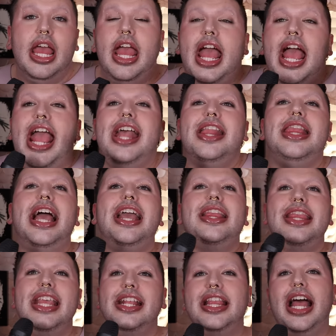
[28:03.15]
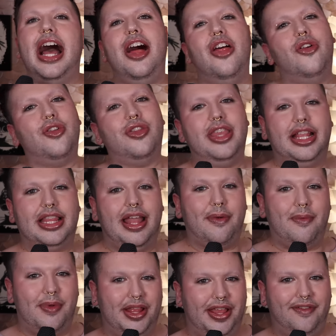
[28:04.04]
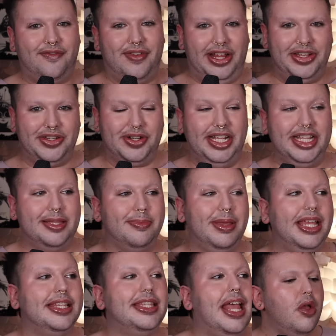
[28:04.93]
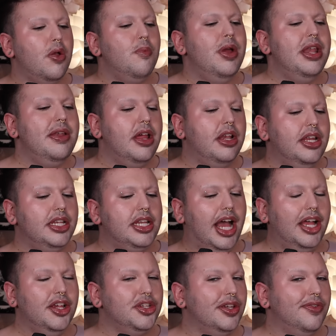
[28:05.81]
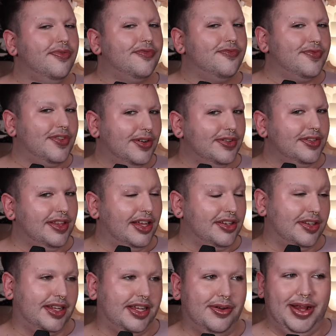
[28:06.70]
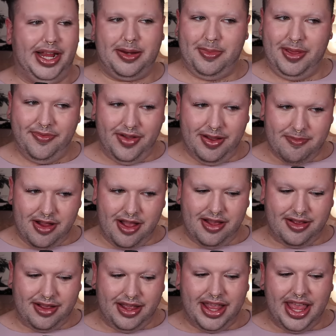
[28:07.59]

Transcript: And I think the other thing that really frustrates me is that when Natasha first launched, correct me if I'm wrong,